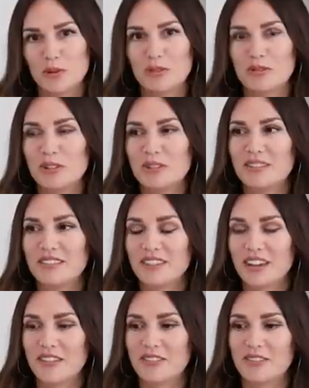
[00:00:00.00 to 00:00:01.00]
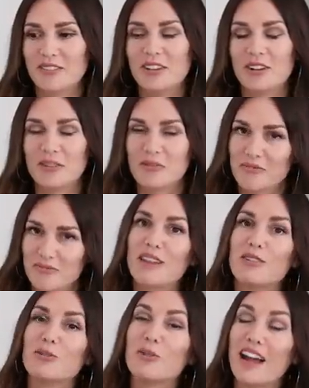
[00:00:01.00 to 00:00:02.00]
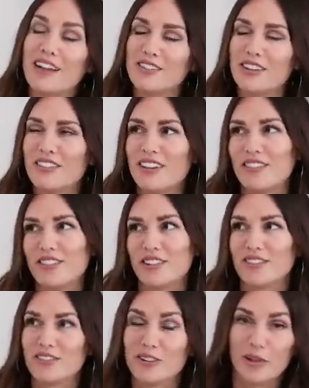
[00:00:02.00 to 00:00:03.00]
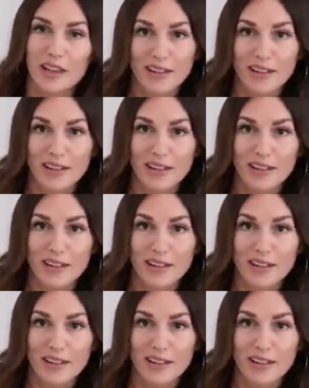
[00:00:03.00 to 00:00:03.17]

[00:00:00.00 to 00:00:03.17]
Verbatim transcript: most of you. We have a, you know, you haven't arrived if you haven't had your few